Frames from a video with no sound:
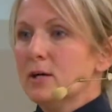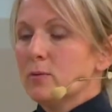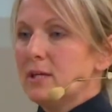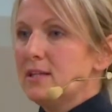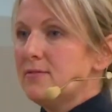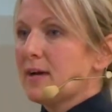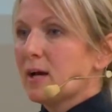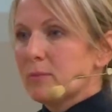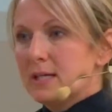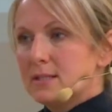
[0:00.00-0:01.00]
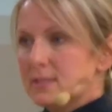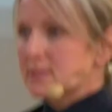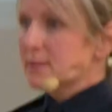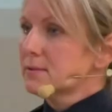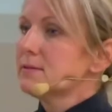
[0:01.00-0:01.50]
we need the family to
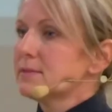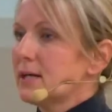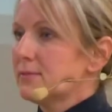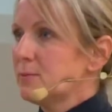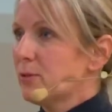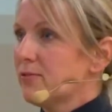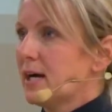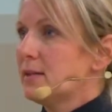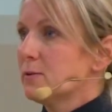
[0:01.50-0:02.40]
circle around and provide